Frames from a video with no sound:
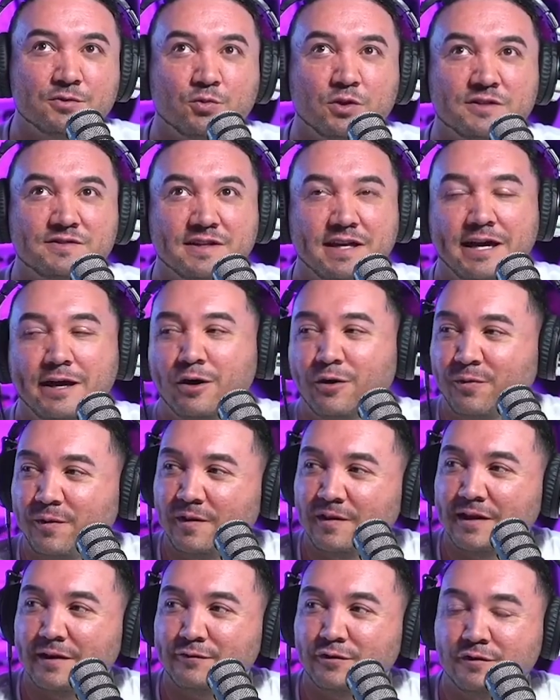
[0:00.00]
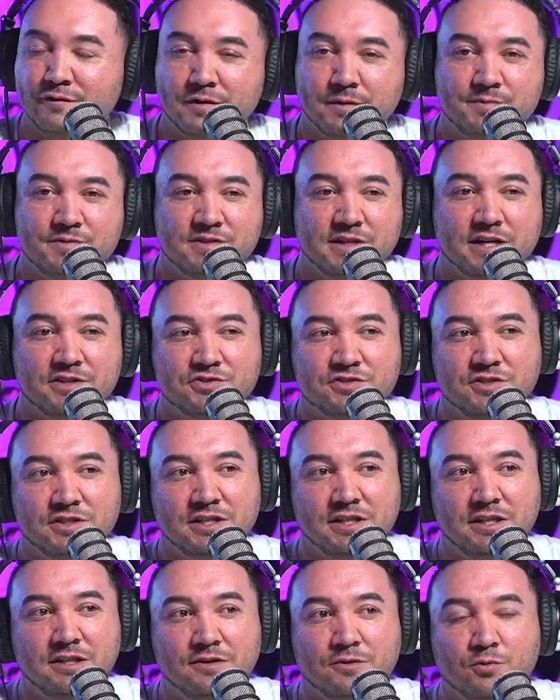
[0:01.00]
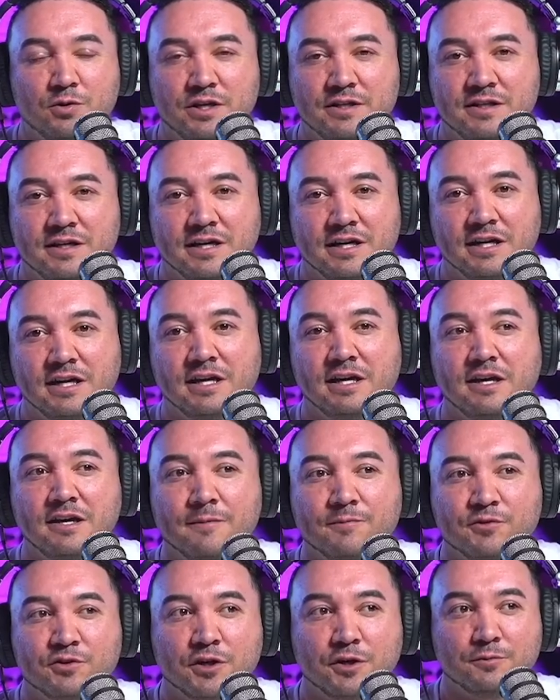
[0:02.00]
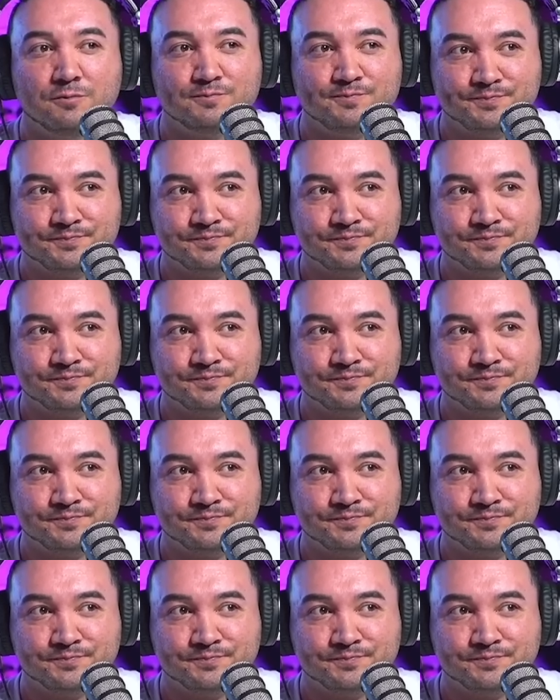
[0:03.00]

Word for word: What's a healthy level of obsession? Mm-hmm. Whatnot. So